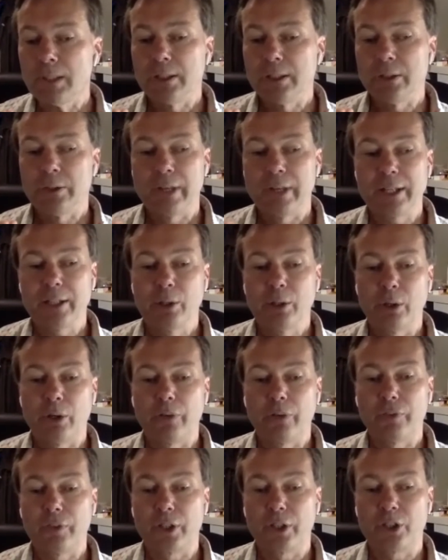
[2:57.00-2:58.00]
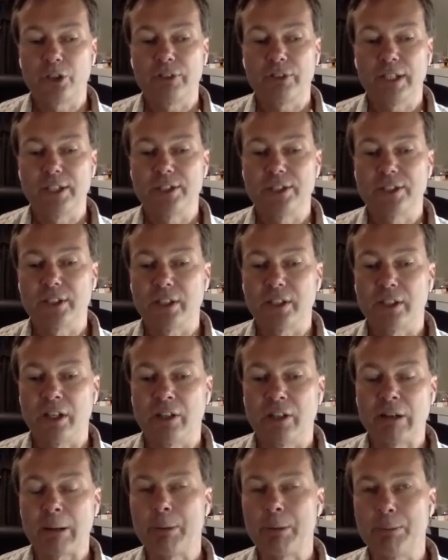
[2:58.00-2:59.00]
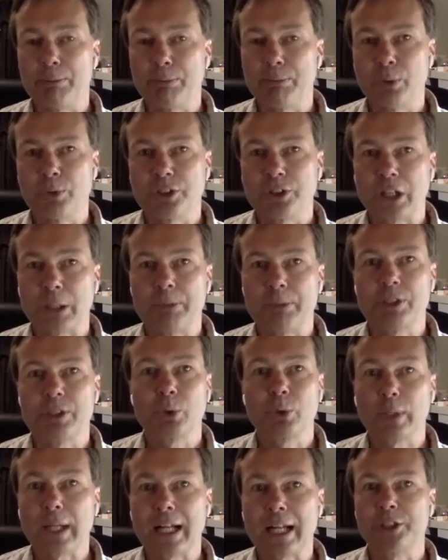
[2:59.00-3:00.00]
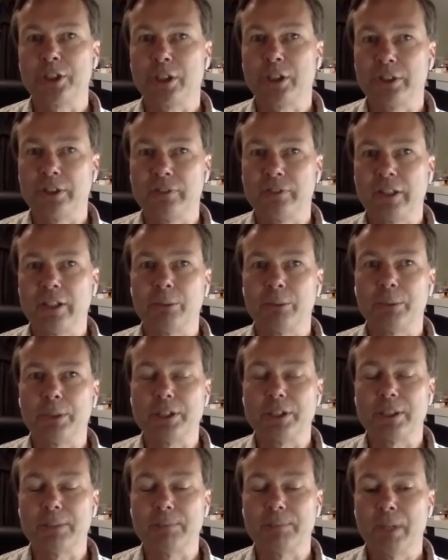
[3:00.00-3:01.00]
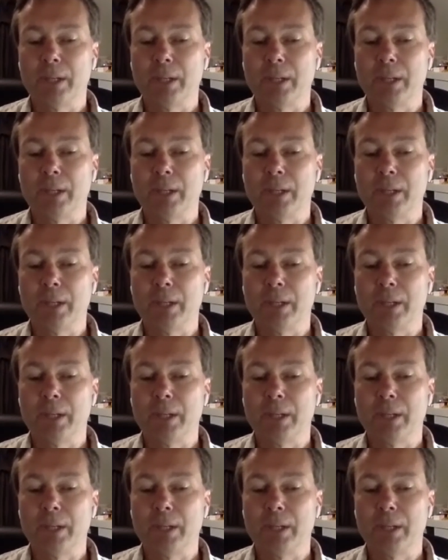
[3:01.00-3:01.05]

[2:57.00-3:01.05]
You then go off and create a rapid prototype. This is called agile development.